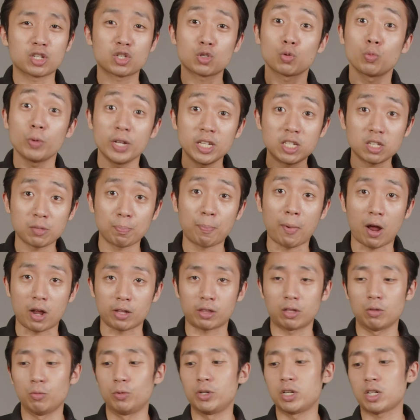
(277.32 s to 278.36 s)
sweet spot
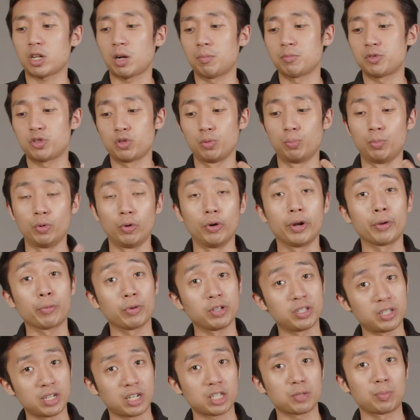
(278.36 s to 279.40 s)
when it comes to brewing
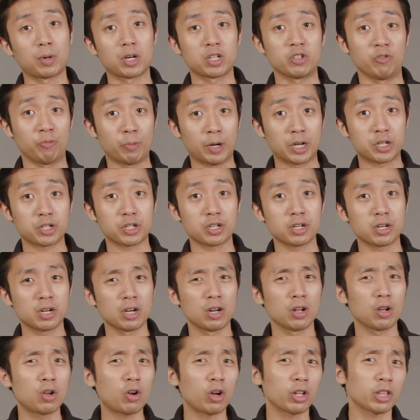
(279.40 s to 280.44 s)
with 6 bars of pressure.
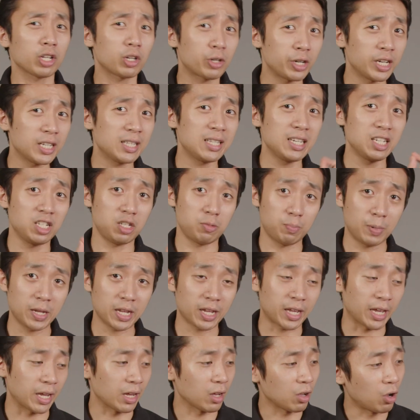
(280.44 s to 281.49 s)
Concretely
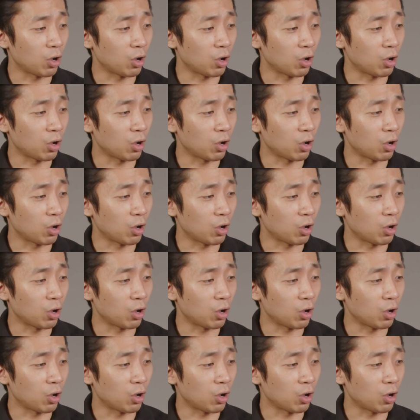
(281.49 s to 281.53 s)
speaking,